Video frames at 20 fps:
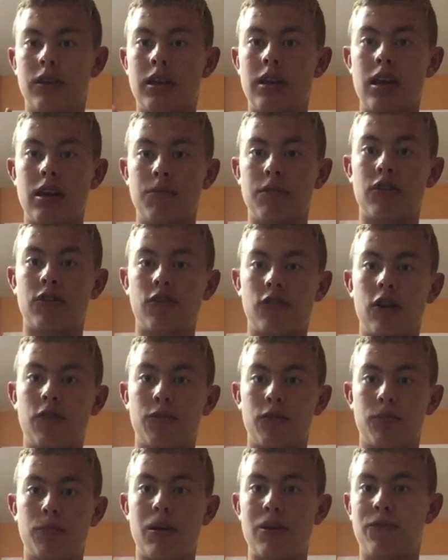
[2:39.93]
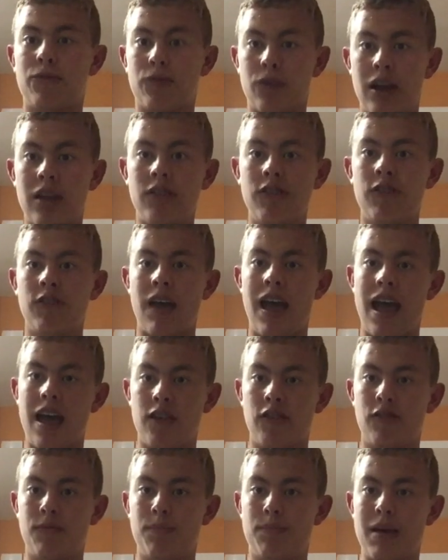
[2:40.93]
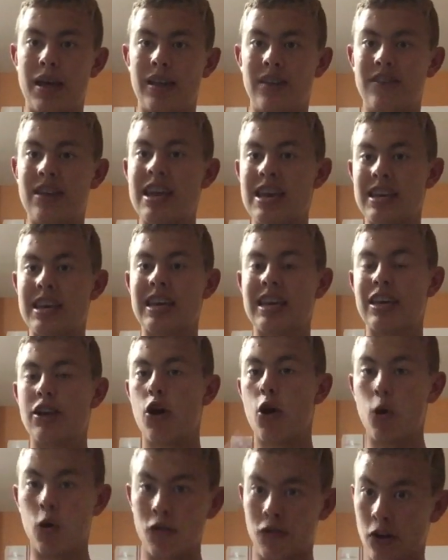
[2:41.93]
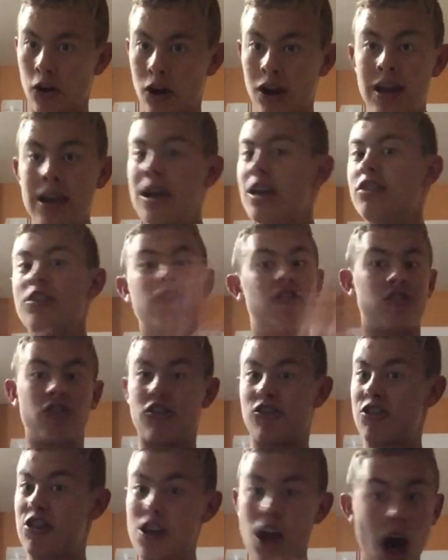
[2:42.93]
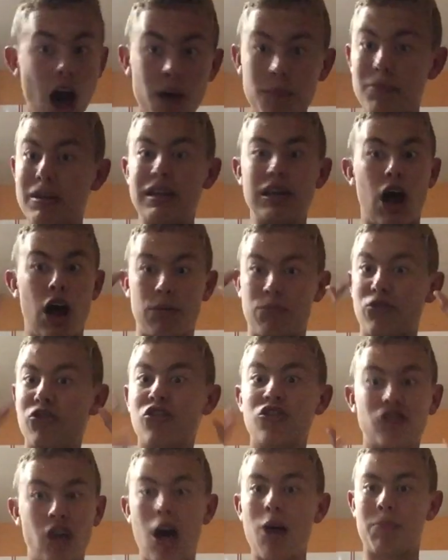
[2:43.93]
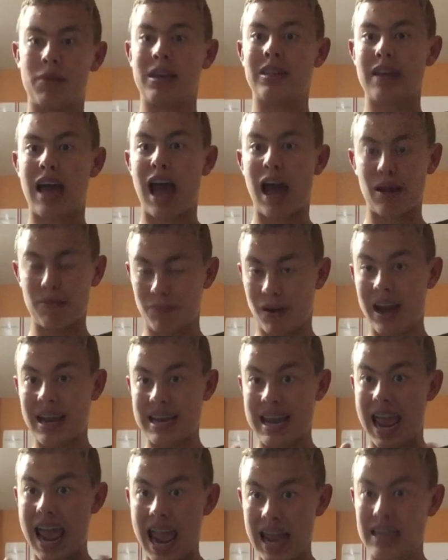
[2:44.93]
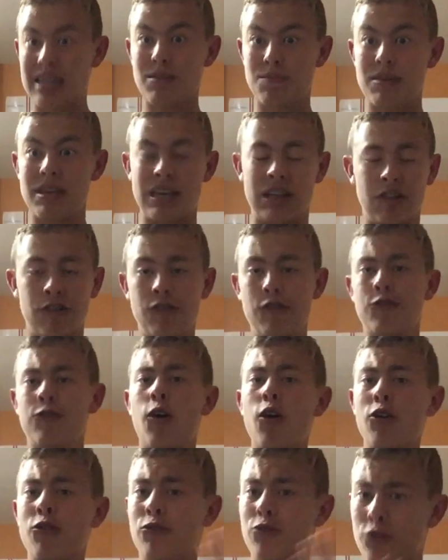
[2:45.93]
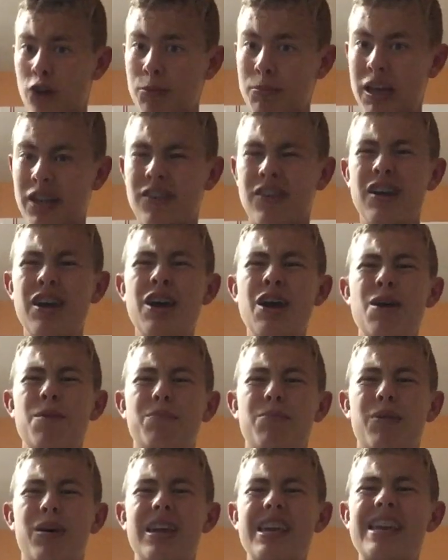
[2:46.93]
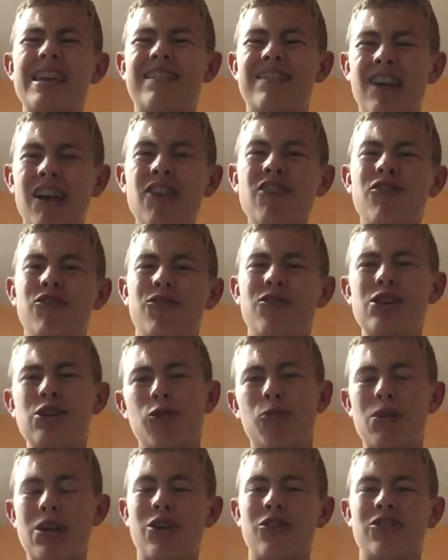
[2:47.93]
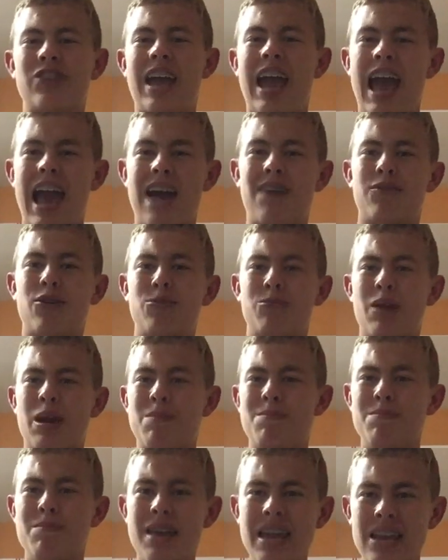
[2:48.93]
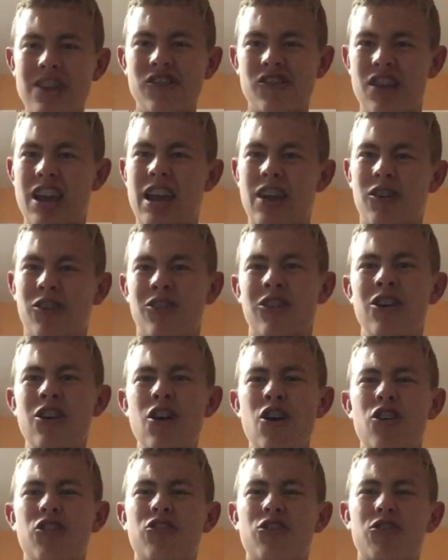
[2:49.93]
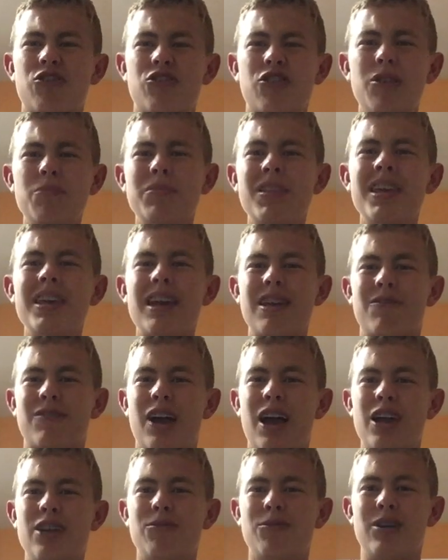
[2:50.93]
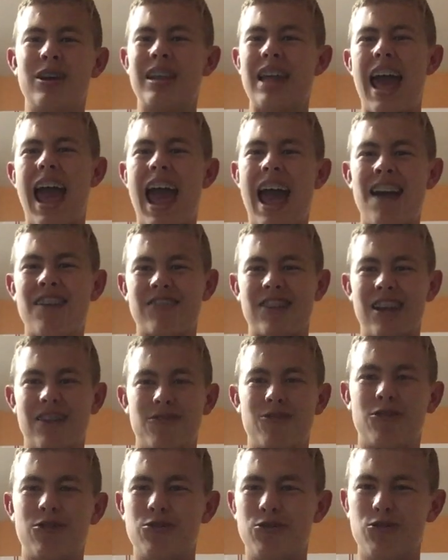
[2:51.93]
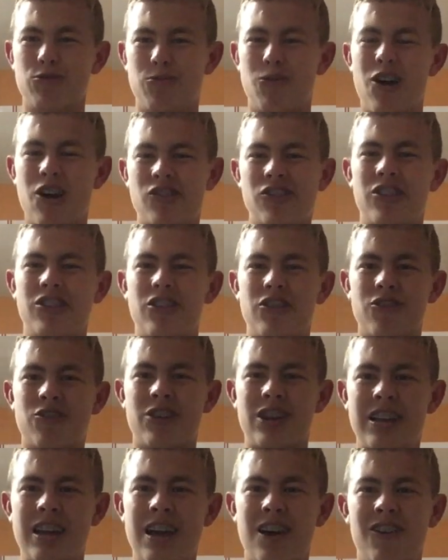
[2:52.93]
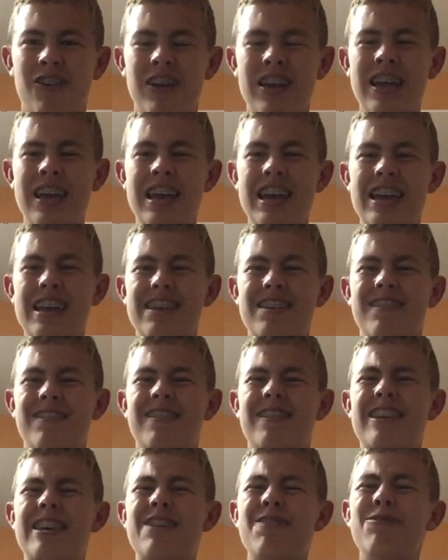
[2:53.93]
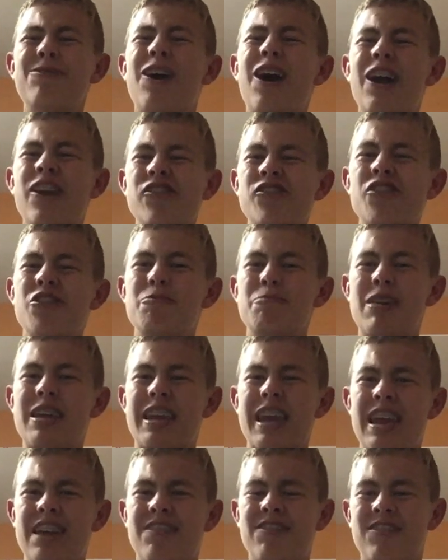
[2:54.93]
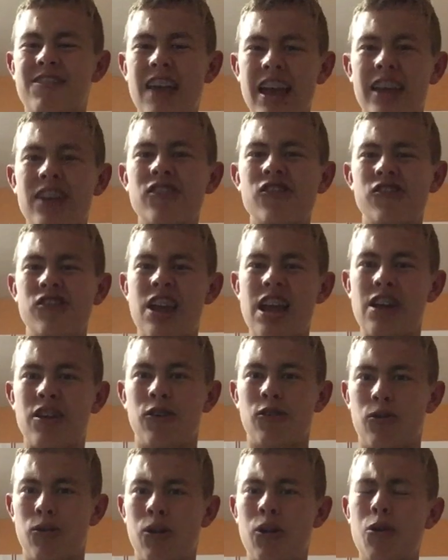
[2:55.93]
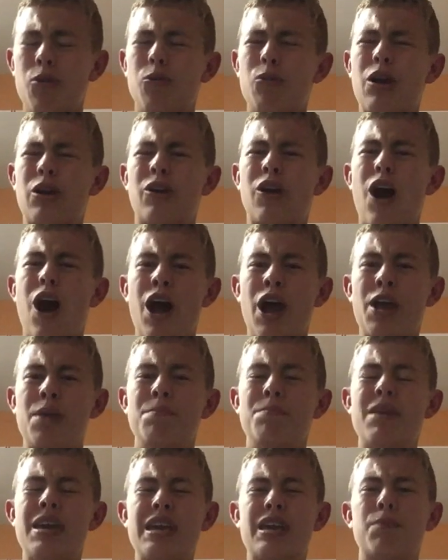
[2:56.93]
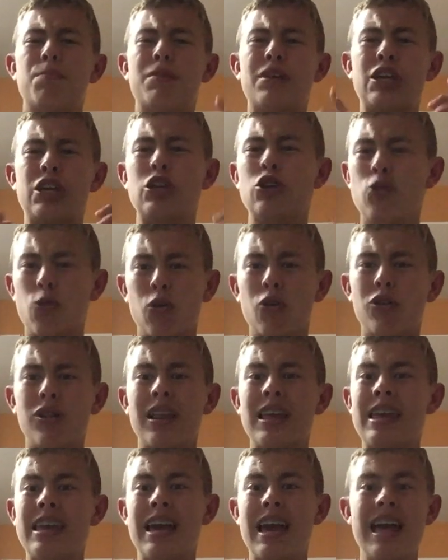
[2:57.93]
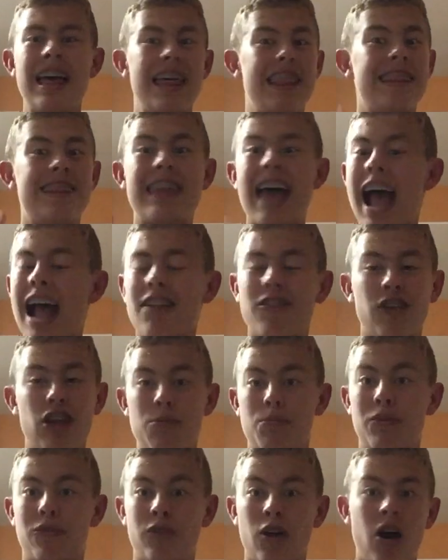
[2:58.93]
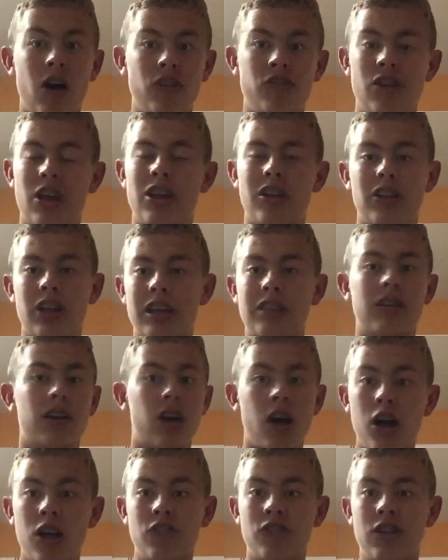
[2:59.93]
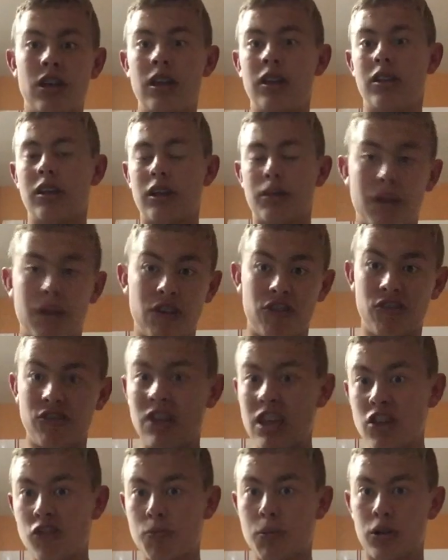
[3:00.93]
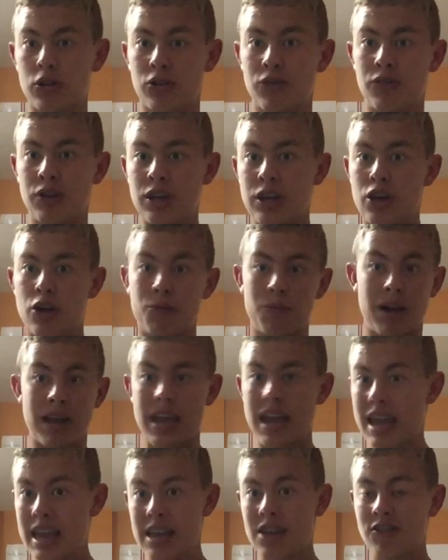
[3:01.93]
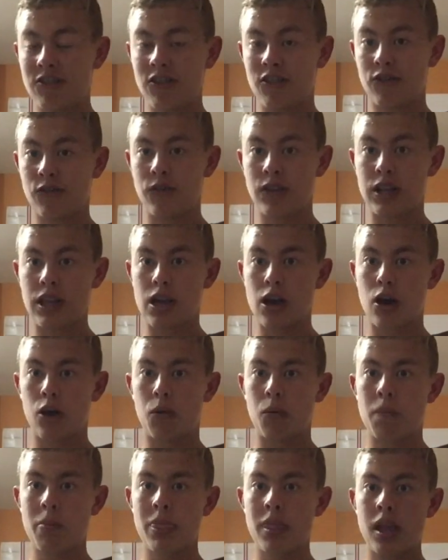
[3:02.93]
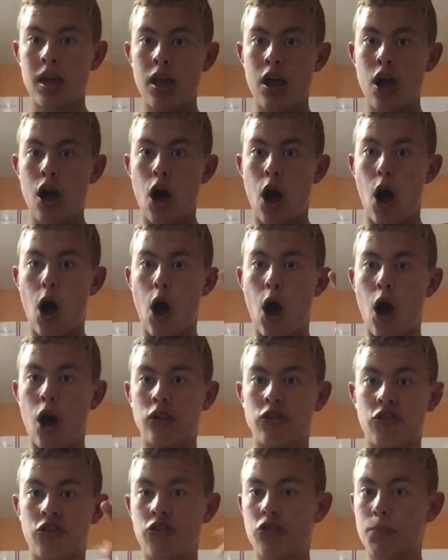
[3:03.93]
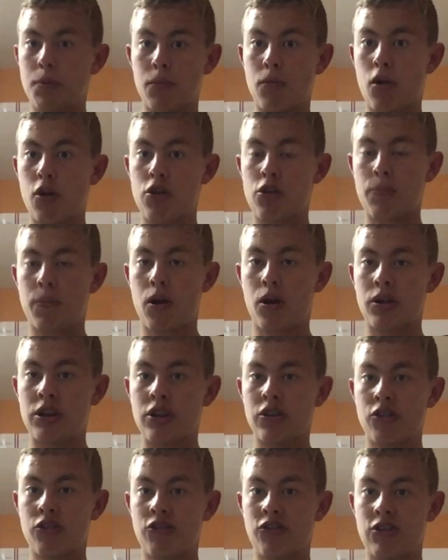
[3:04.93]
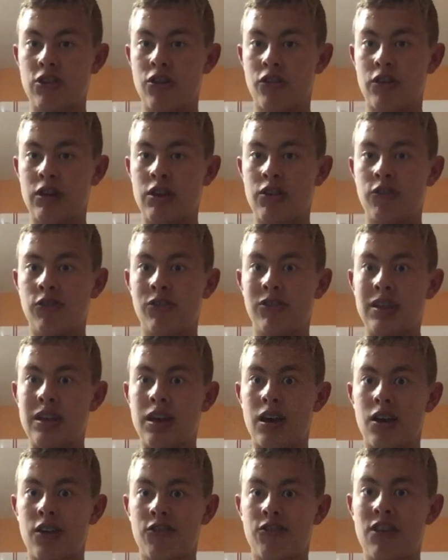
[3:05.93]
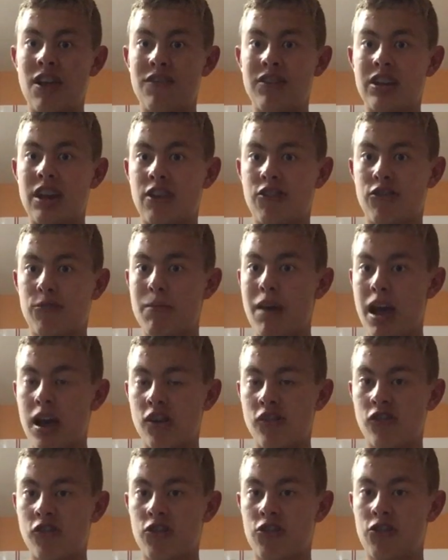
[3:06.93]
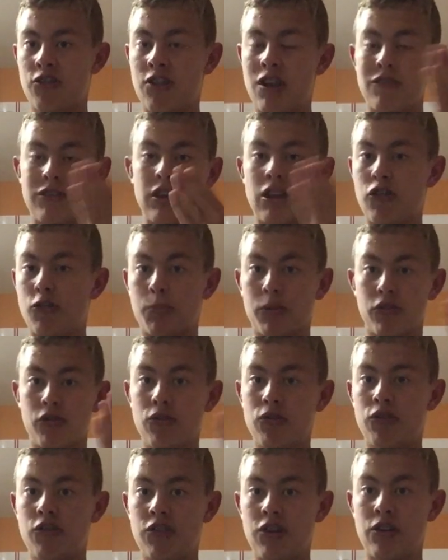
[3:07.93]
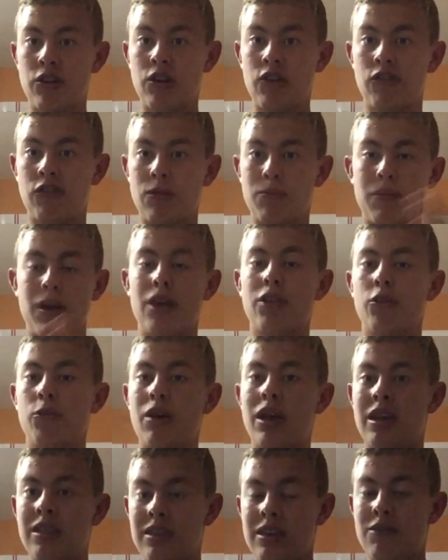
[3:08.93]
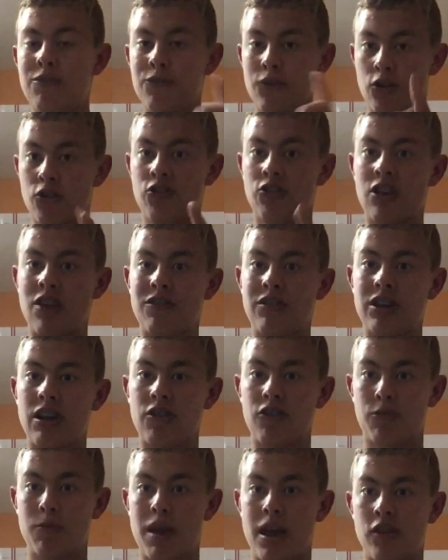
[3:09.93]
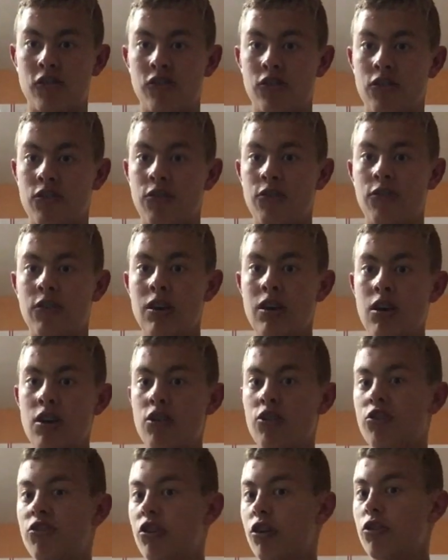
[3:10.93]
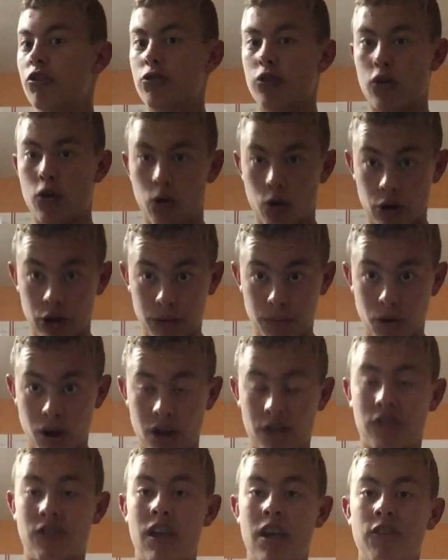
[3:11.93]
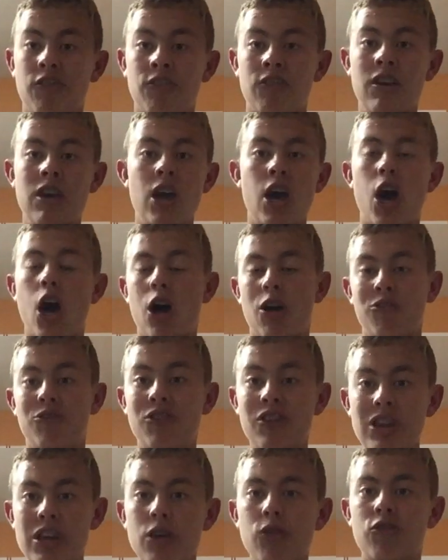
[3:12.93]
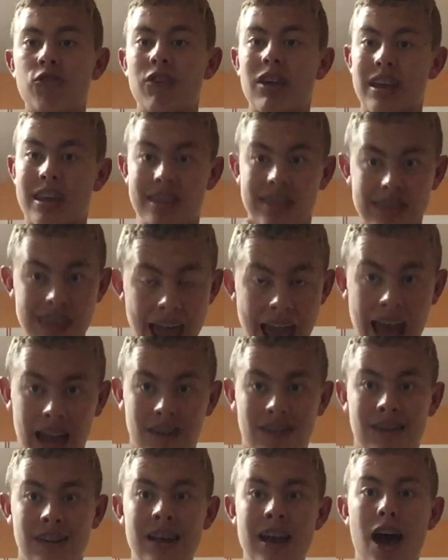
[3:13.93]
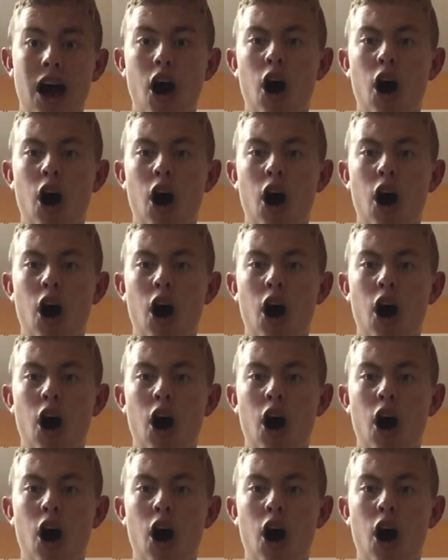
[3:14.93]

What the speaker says: gaming stuff with my friends has been taking it over. This does not mean I'm stopping that by any means, far from it, but it does feel weird to have on my main channel, so something I've kind of wanted to ask everyone who's watching this right now is if I should make a second channel where I make purely that type of content, like the content my Stage Builder video, my Aces video, the Super Mario Partiers series, the 7-Day Smash, 7-Day Splatoon series, and by the way, the first 7-Day Smash is still in the recording process. Videos like that.